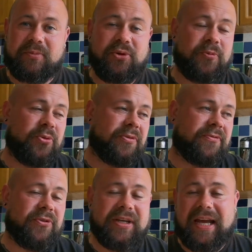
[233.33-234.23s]
We've all bought the
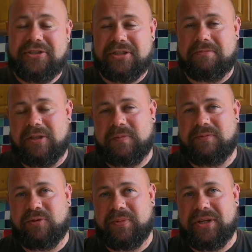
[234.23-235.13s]
4K cheap one, it's
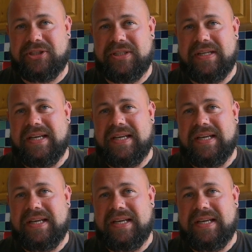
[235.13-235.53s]
been rubbish.